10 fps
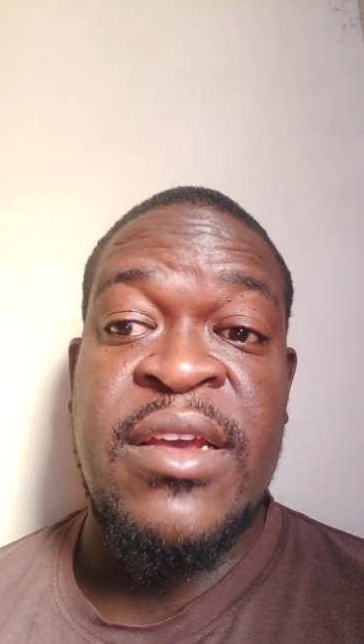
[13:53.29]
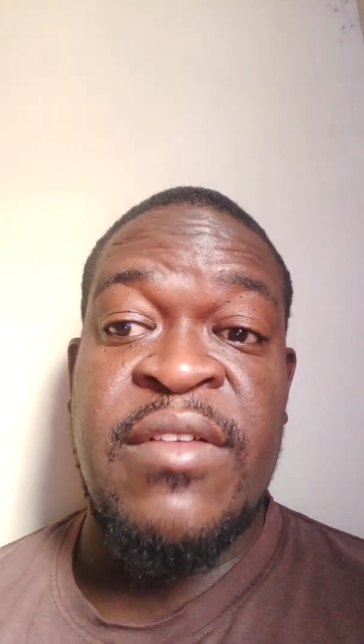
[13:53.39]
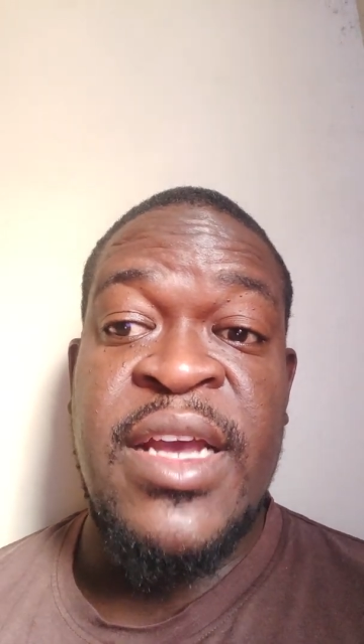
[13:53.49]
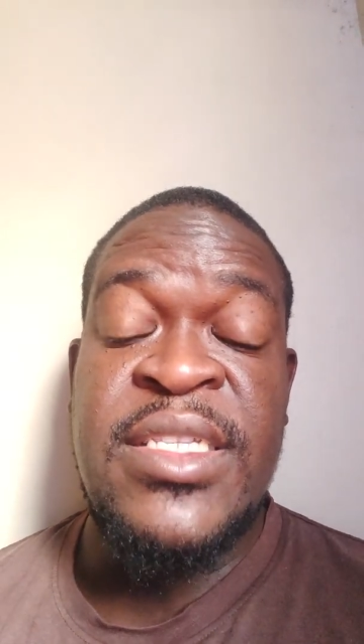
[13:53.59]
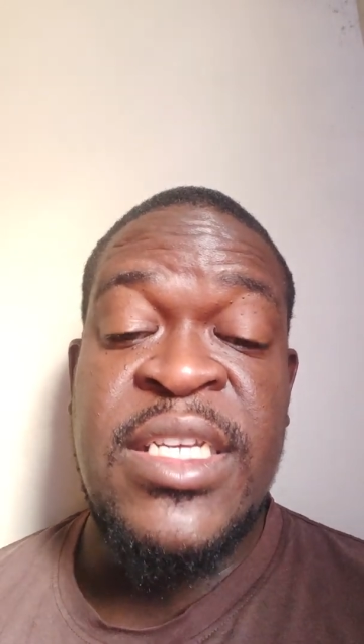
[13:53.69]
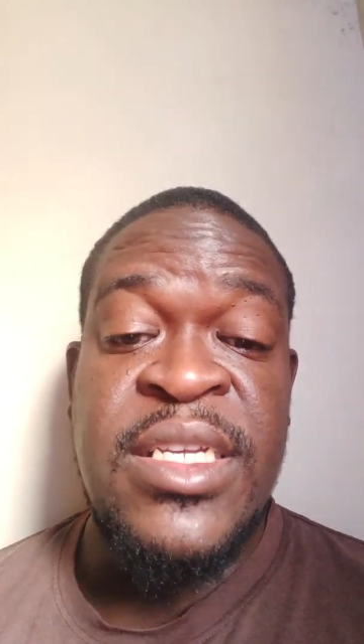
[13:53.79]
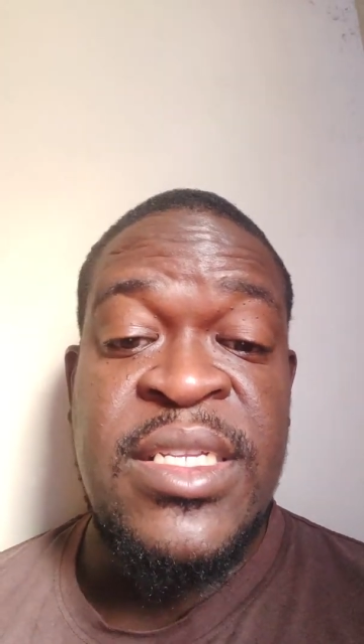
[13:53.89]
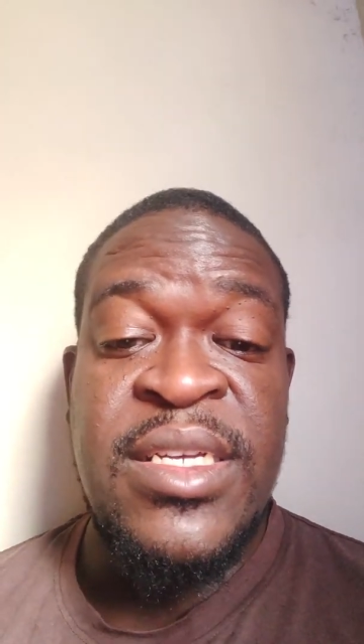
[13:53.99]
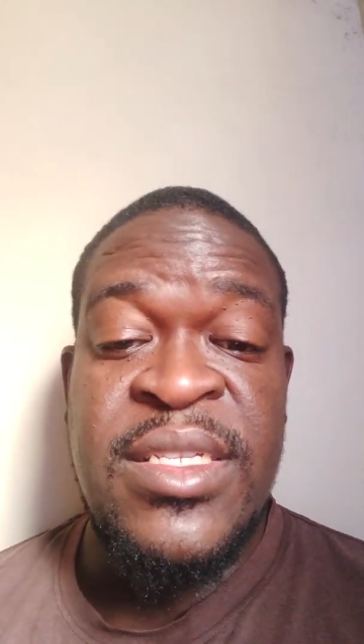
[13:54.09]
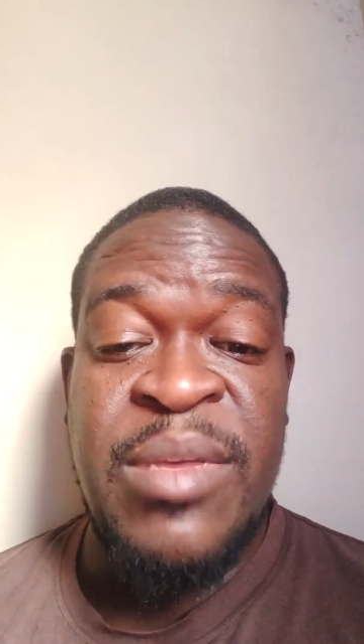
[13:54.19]
Right?
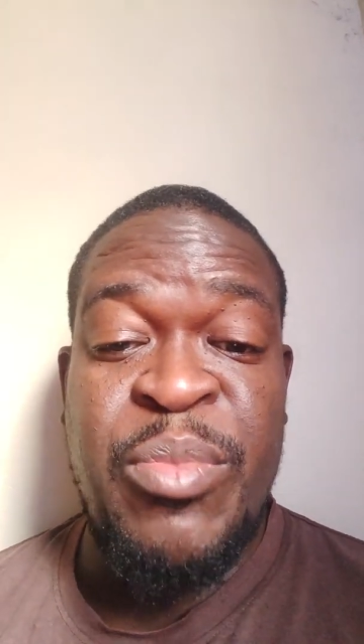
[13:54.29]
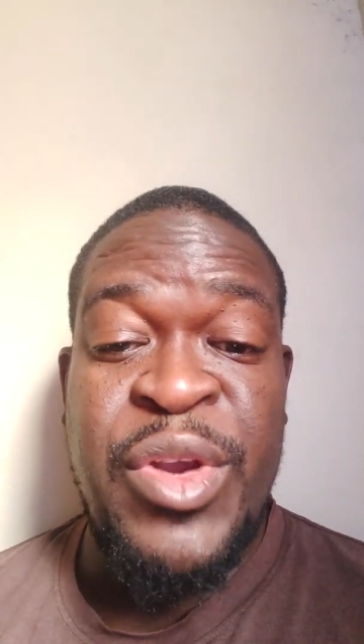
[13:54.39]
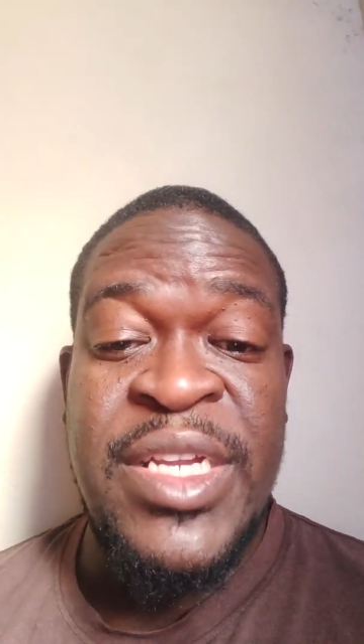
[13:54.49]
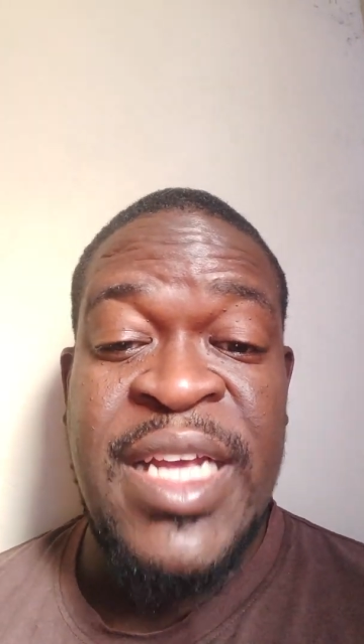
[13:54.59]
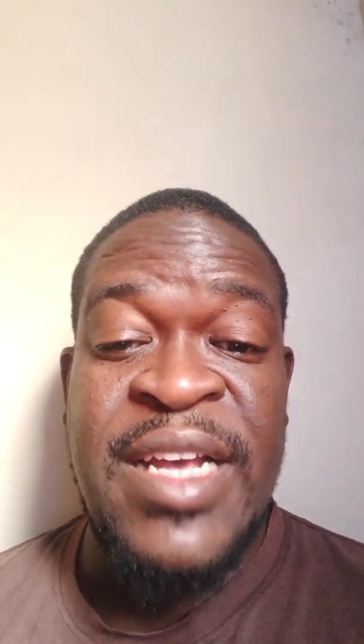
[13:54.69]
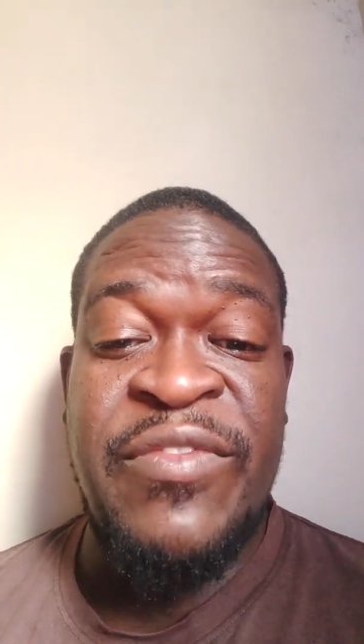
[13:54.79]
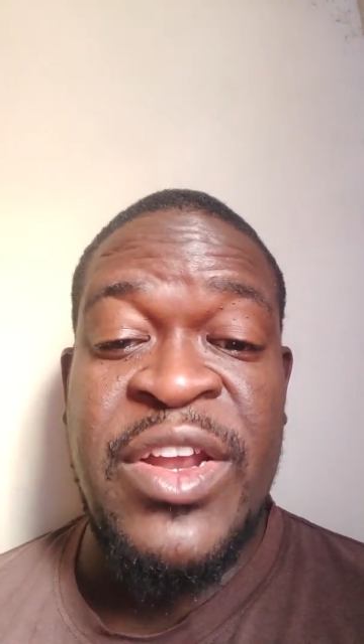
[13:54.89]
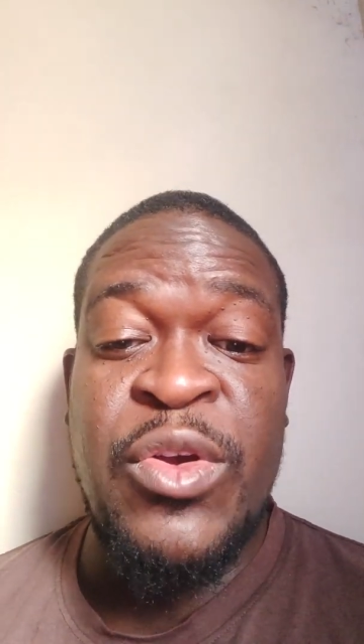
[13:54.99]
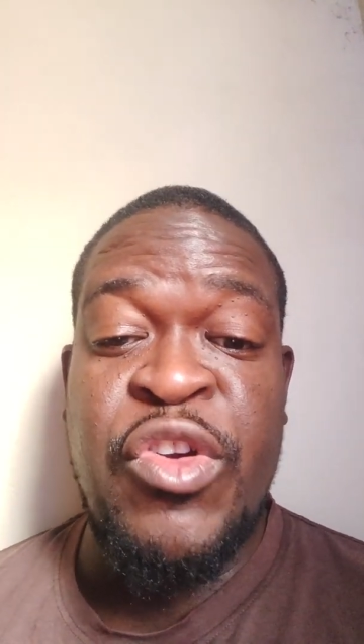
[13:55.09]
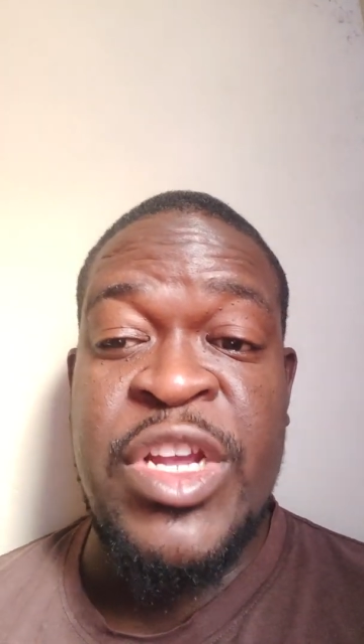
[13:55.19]
To pray to a
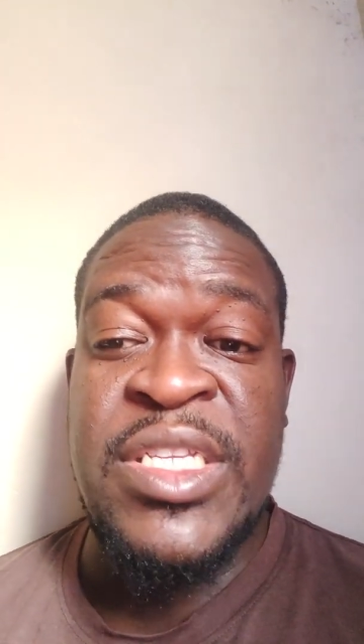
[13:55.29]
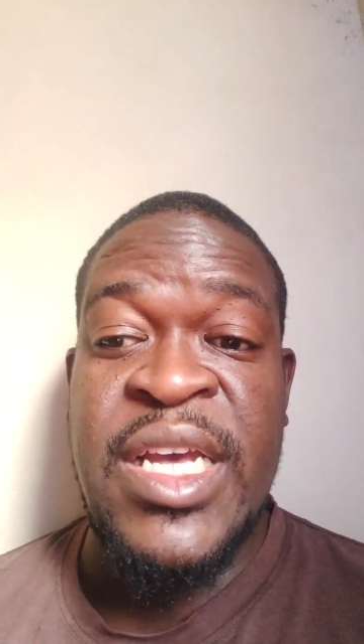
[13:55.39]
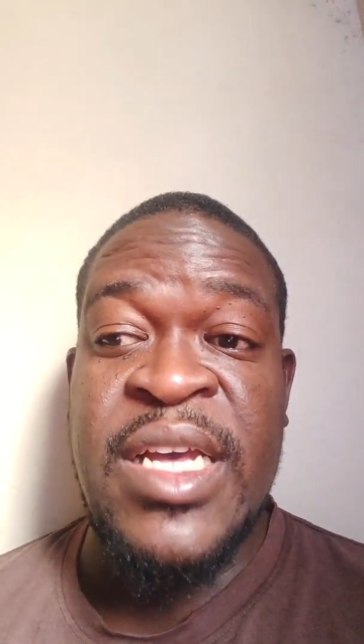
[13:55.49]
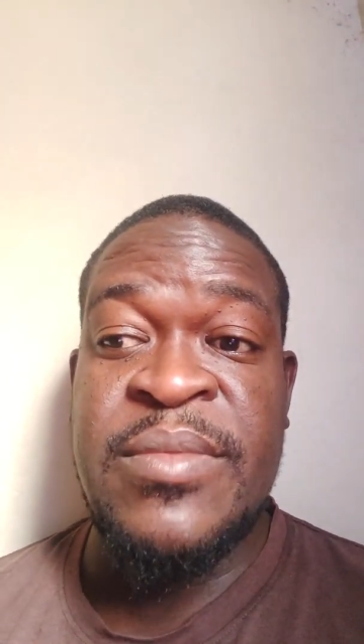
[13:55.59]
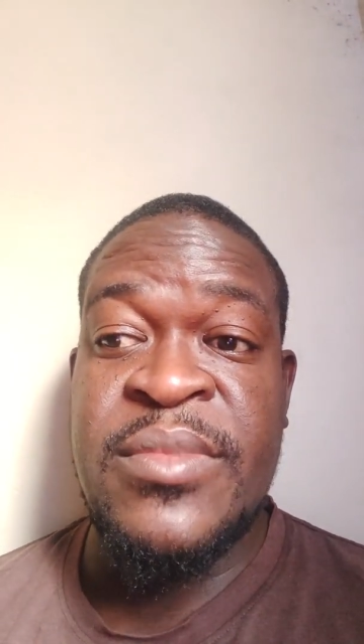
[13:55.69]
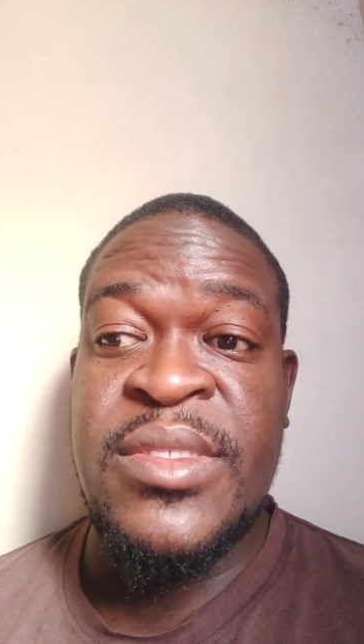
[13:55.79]
fellow creature,